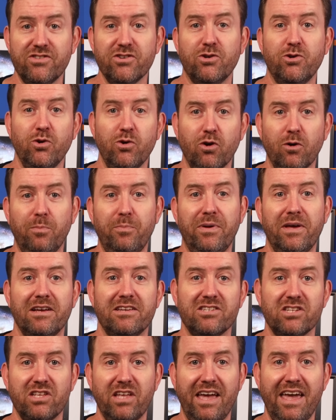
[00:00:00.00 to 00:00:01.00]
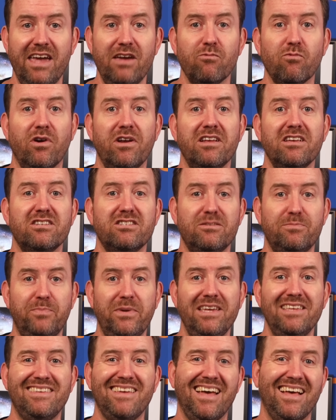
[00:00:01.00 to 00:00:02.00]
the Google Pixel 8 running
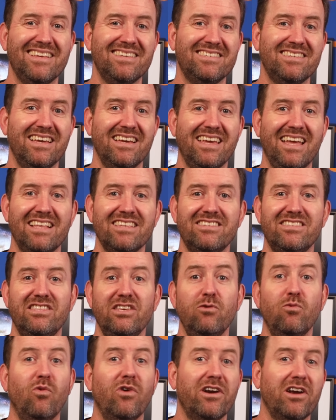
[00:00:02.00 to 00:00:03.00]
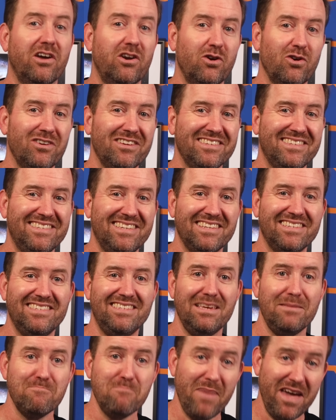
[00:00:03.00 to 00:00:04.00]
speed tests against the
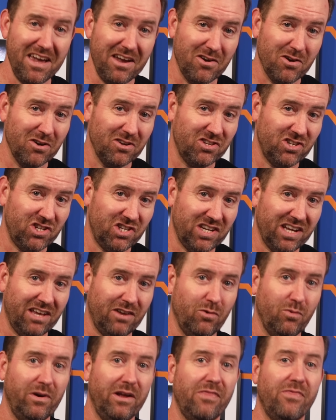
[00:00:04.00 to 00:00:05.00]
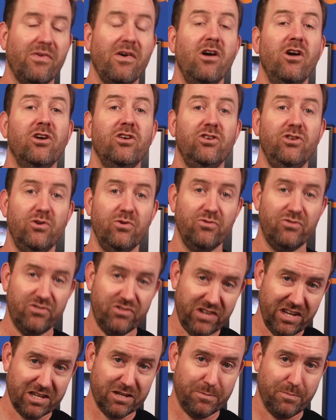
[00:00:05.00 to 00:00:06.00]
160 megahertz channel with
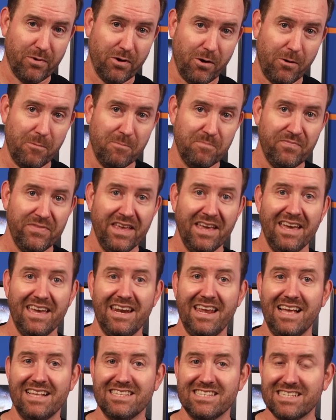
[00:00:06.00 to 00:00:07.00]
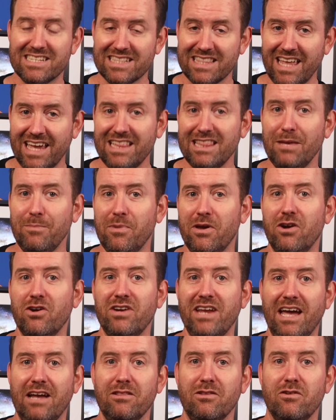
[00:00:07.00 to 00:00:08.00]
U6 Pro. It had slightly better
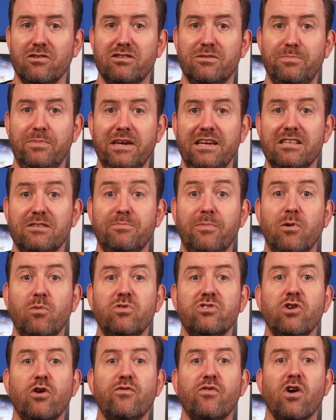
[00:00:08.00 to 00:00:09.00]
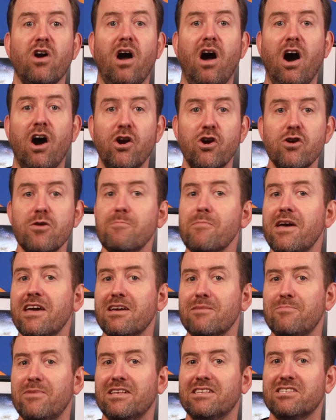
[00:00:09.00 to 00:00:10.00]
download speeds, but was over 100
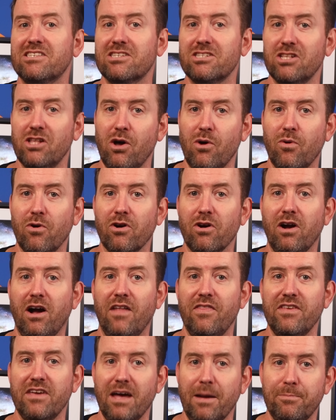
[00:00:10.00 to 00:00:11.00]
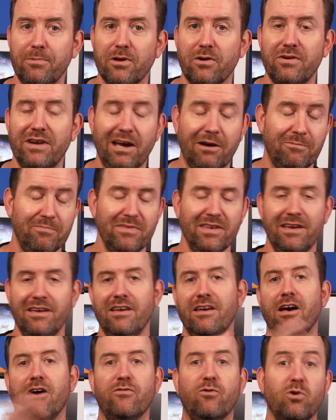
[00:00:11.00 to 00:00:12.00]
megabits slower on the upload. Now,
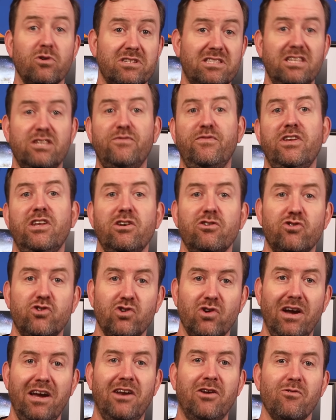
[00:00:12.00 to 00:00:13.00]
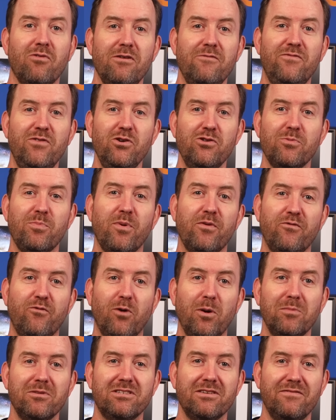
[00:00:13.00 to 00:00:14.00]
of course, this video is trying to review the
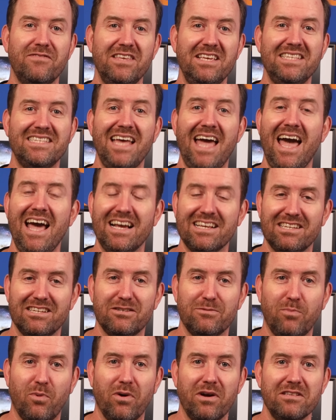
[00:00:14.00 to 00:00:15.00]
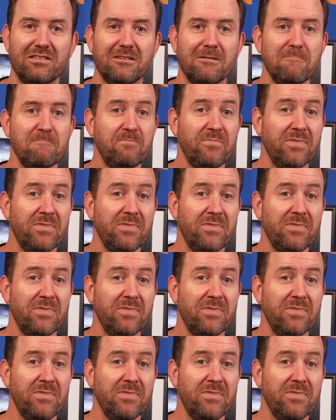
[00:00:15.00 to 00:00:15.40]
performance of these access points,